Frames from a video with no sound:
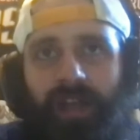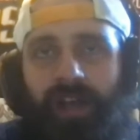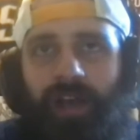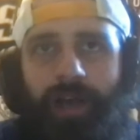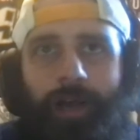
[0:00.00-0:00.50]

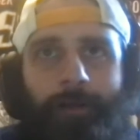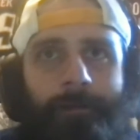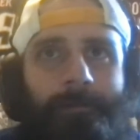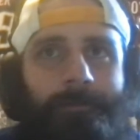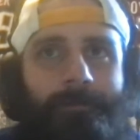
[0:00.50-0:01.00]

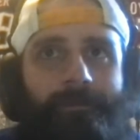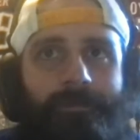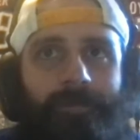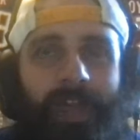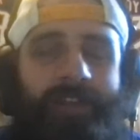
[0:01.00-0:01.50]

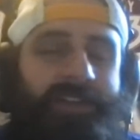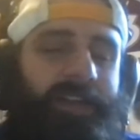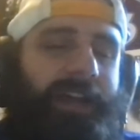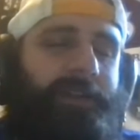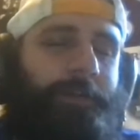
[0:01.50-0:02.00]

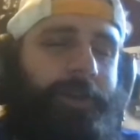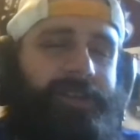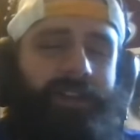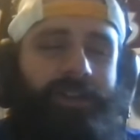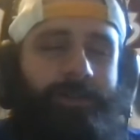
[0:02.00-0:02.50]
Not depressing
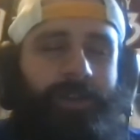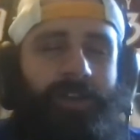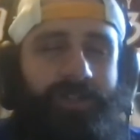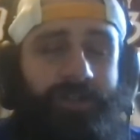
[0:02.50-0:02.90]
start to finish.